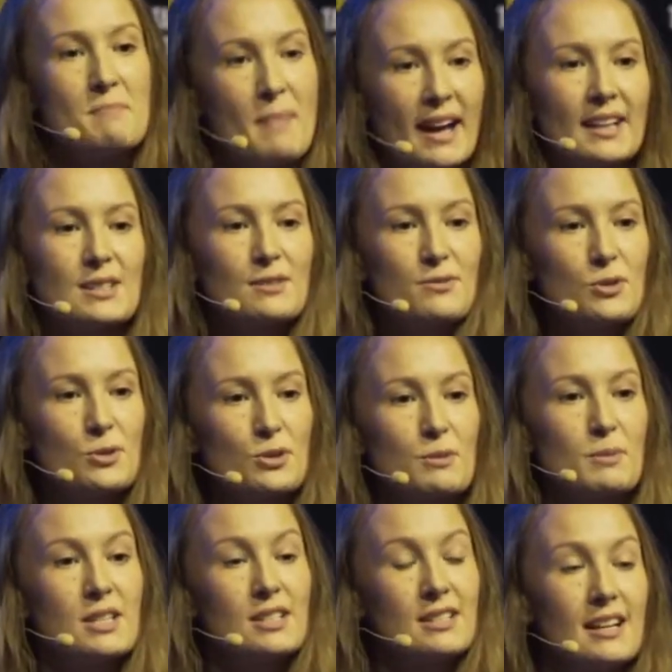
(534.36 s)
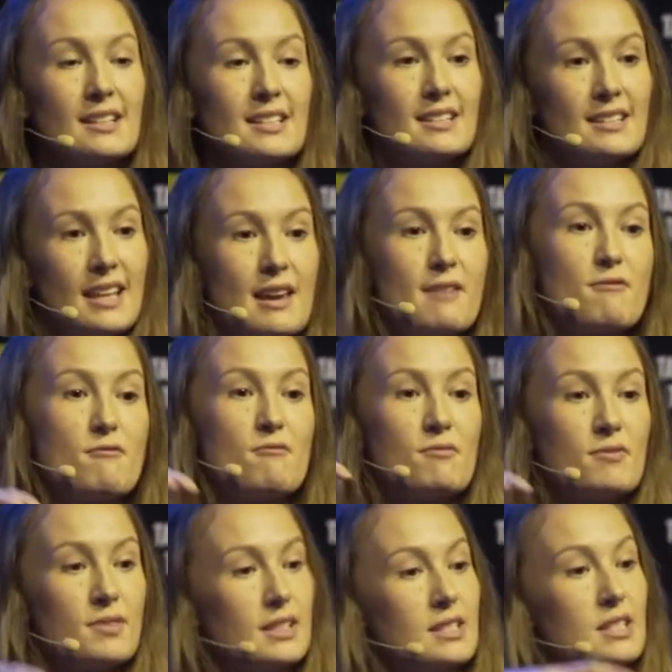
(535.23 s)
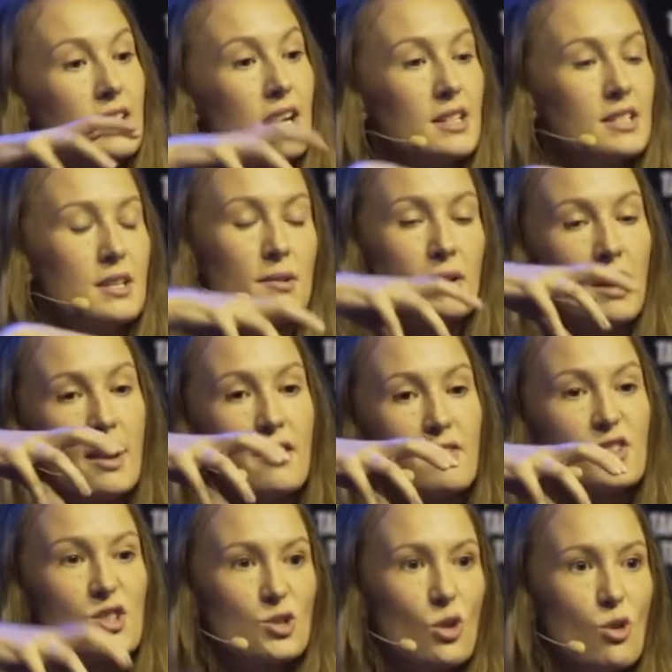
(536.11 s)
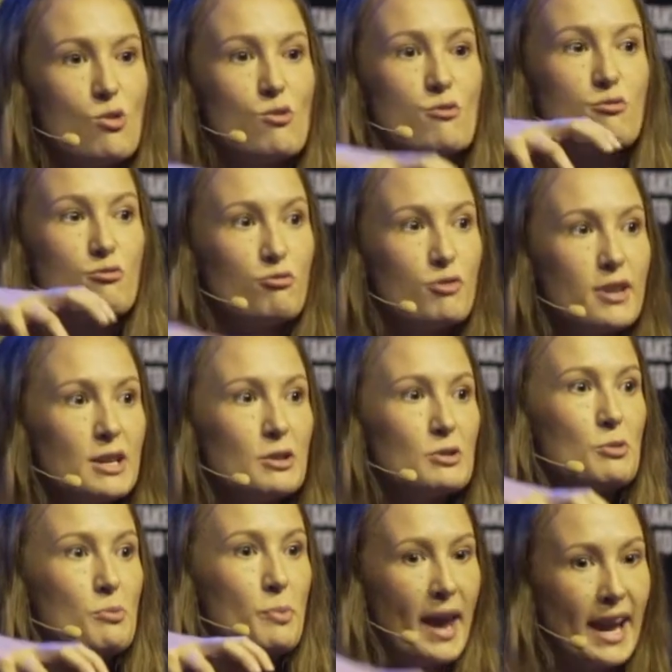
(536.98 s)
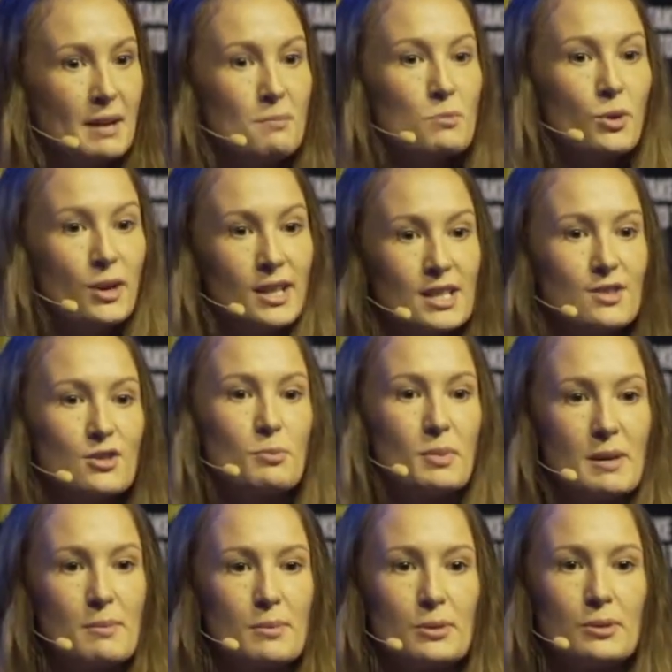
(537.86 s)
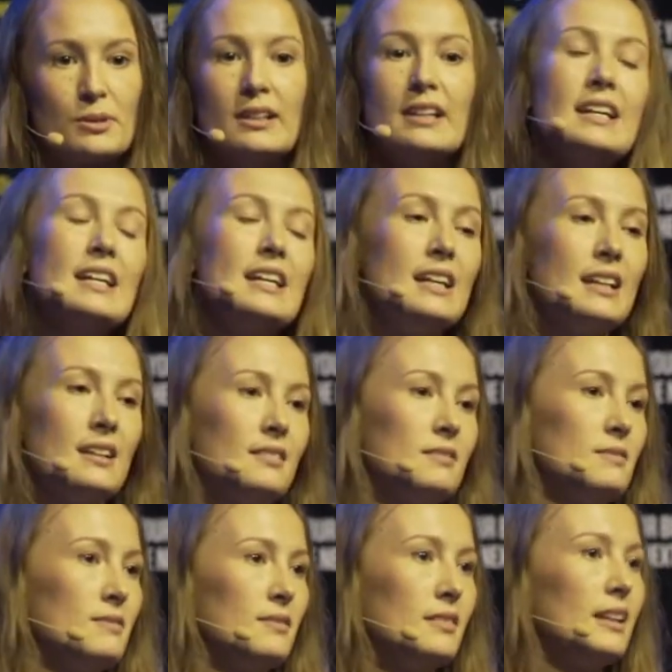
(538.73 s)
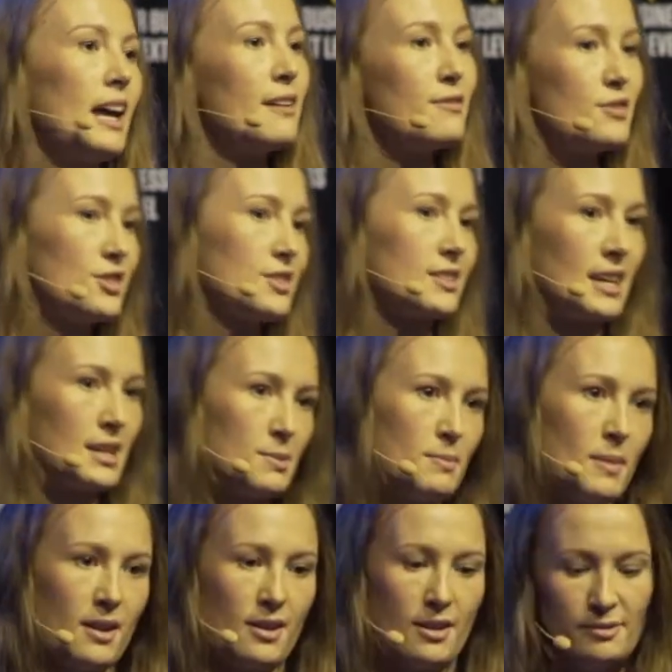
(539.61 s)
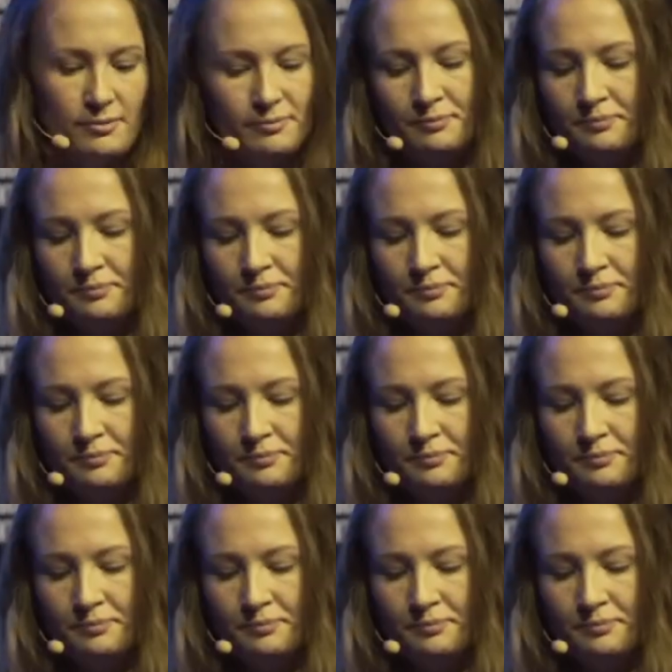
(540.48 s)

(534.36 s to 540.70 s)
matter for them, you start to solve real pain points for people. Life just gets better.